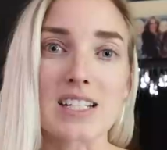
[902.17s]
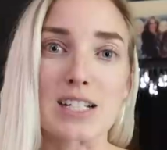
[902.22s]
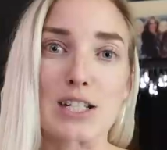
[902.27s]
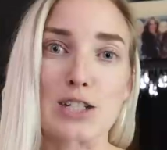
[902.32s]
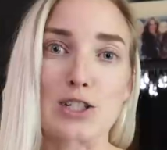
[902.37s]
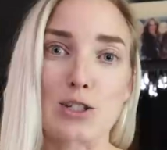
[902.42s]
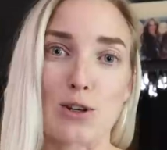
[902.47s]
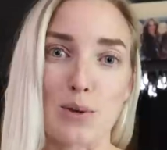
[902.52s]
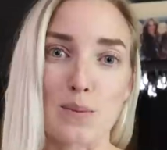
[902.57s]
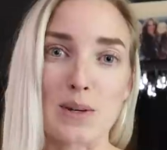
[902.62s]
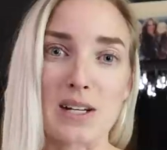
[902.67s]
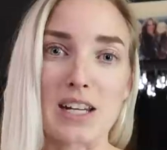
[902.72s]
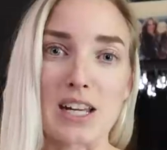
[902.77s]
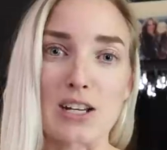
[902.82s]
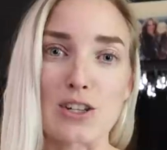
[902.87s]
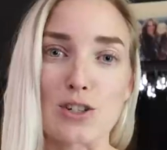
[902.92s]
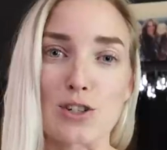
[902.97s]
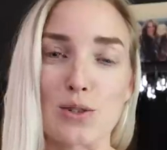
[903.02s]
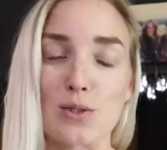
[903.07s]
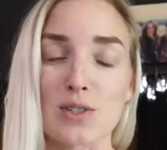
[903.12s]
see so many
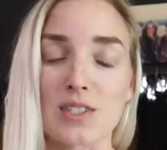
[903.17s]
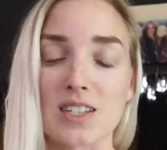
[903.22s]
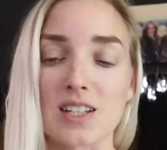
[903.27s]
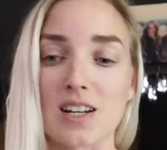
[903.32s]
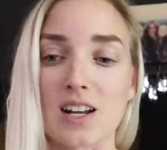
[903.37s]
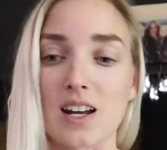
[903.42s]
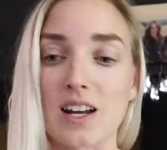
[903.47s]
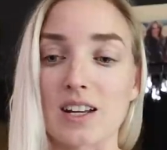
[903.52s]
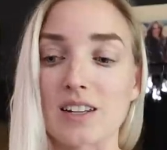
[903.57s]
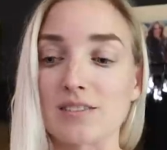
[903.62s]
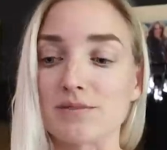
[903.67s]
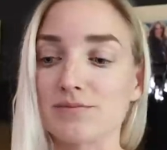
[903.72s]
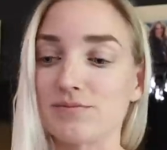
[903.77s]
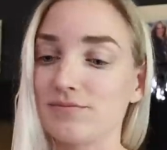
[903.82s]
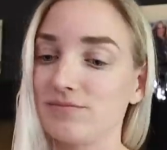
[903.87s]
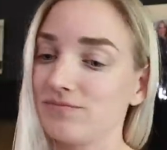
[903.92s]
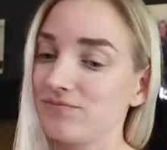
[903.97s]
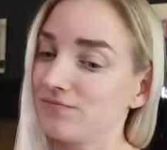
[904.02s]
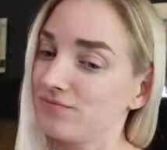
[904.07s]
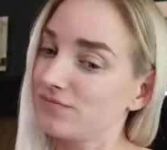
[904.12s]
issues that I
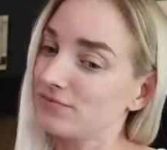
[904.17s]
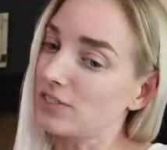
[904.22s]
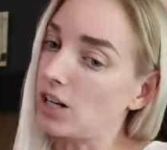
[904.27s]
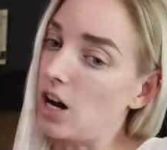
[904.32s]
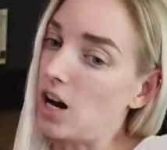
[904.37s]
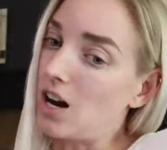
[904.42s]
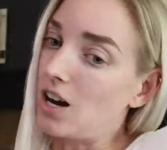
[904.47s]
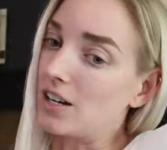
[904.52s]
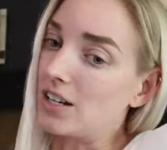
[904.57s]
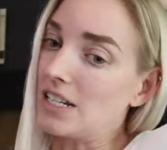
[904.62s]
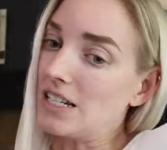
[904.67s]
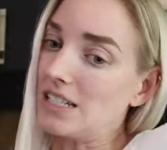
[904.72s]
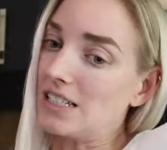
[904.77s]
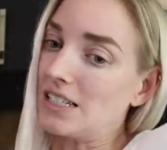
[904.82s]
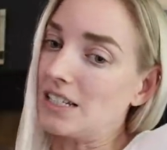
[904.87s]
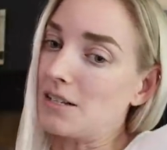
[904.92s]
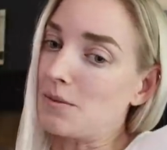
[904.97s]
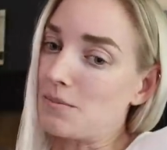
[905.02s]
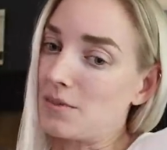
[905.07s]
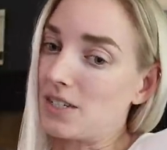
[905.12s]

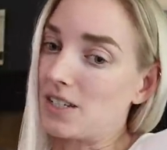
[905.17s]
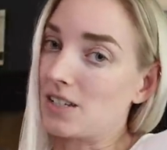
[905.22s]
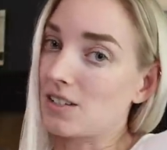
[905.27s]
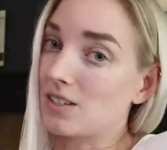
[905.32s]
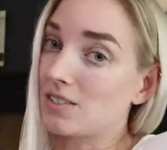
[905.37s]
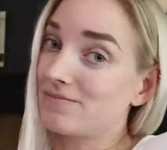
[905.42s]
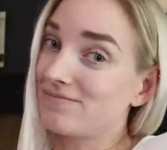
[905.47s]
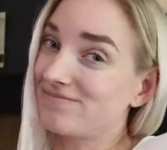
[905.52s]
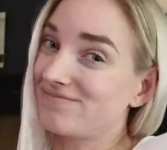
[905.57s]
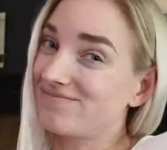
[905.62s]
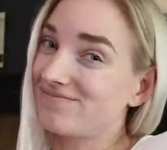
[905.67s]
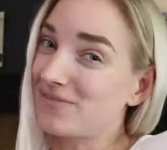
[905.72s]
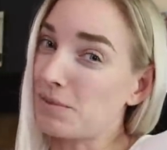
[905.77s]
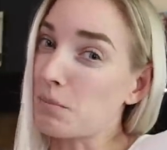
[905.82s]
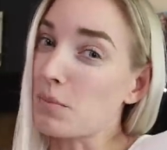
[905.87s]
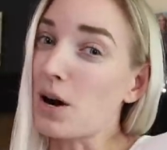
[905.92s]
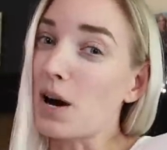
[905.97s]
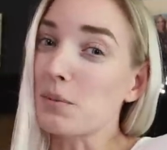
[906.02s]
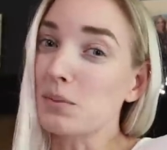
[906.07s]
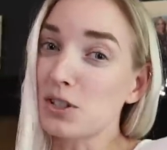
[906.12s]
honestly am like,
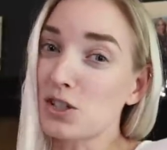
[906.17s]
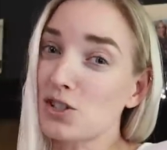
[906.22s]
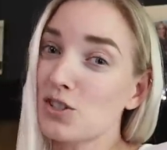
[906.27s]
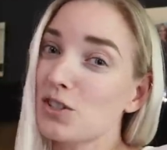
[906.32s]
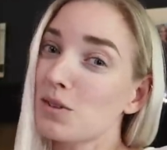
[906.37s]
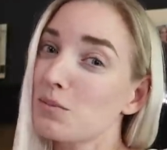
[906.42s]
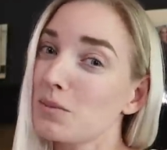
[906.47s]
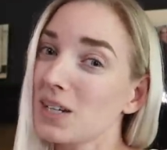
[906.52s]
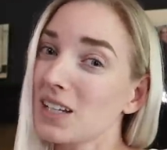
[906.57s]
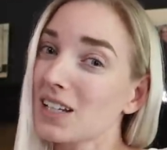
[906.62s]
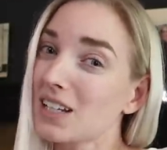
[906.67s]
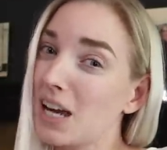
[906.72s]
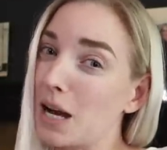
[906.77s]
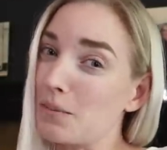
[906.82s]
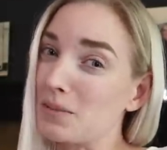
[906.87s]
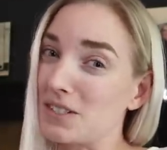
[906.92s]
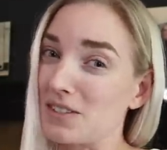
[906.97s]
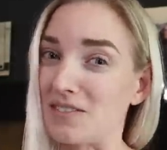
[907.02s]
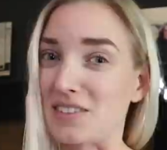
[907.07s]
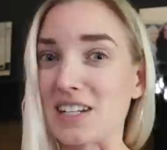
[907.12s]
probably shouldn't be in
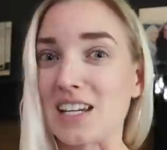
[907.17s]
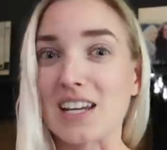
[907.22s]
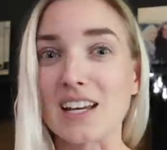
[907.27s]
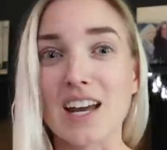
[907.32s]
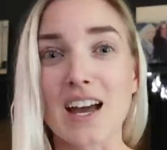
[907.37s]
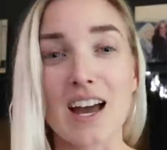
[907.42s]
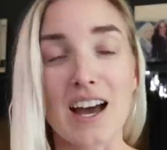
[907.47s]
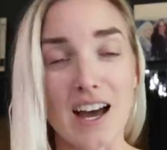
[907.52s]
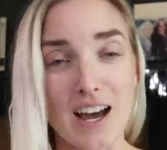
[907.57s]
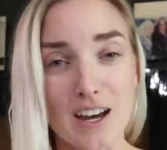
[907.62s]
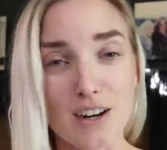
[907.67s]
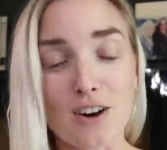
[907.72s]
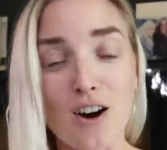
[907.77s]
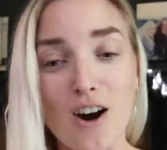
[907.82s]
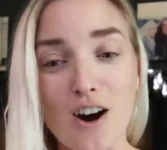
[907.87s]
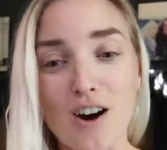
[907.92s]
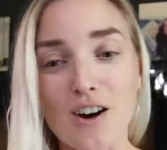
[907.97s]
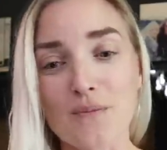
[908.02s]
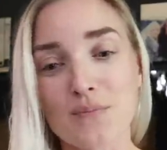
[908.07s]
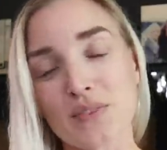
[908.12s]
captivity at
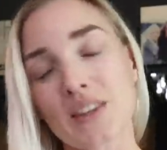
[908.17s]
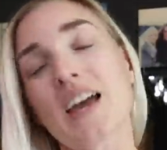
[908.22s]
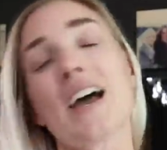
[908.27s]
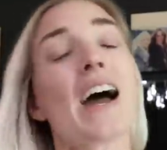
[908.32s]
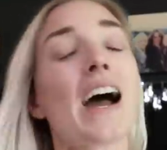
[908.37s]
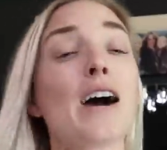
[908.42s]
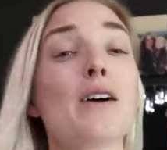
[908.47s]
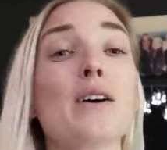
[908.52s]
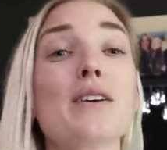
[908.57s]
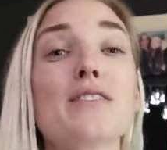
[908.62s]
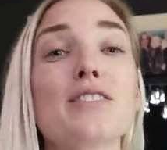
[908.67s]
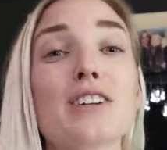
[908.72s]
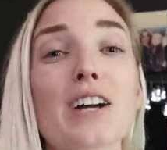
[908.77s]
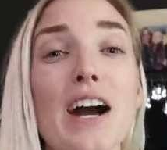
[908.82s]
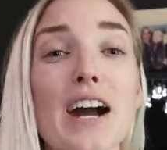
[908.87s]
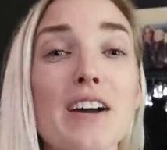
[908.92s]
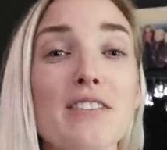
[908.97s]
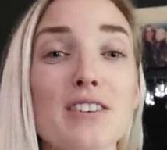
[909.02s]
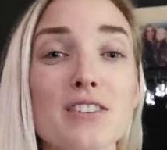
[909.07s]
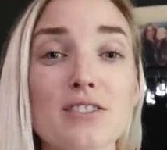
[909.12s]
all. However,
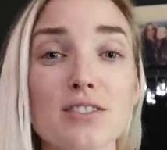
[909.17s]
I have a